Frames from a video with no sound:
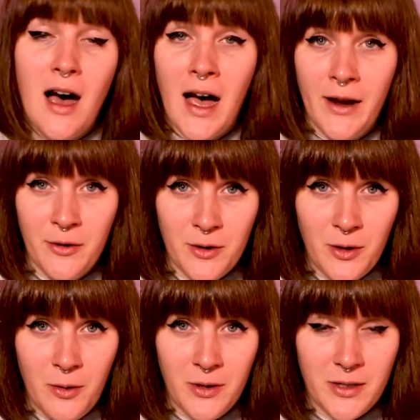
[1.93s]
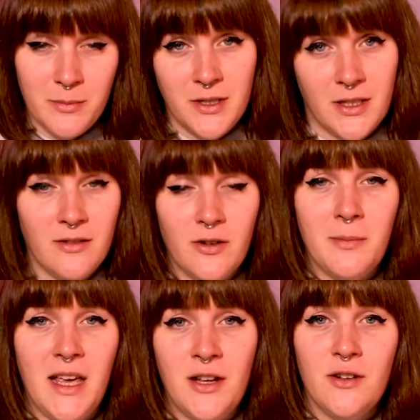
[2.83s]
Iron Golems
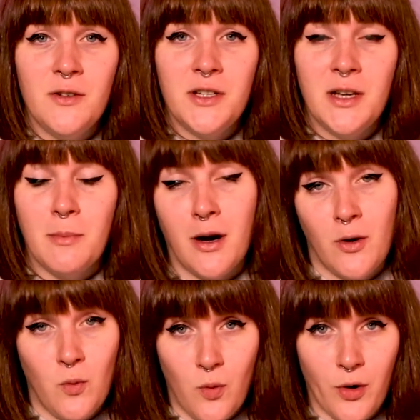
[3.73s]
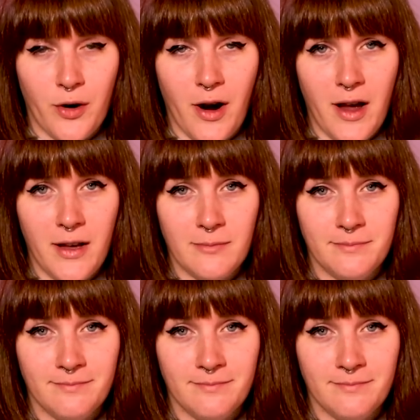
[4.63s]
from Age of Sigmar Warcry.